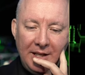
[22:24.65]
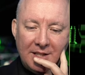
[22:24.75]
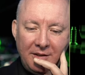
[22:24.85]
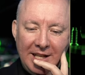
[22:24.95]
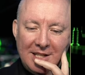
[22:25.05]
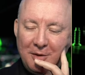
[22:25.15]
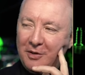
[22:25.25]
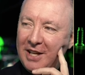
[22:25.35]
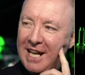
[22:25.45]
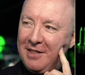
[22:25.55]
These are
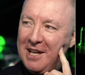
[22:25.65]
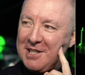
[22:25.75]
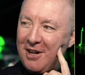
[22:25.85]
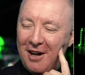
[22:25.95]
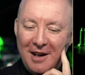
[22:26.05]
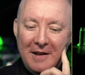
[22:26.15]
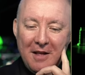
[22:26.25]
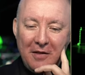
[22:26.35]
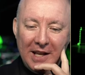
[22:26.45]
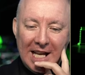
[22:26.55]

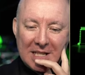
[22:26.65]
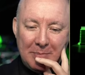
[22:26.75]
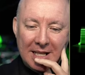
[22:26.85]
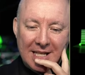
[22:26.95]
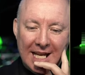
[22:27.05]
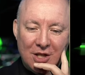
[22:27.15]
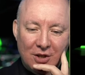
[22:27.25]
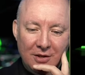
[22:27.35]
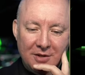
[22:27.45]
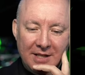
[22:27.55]
the expectations,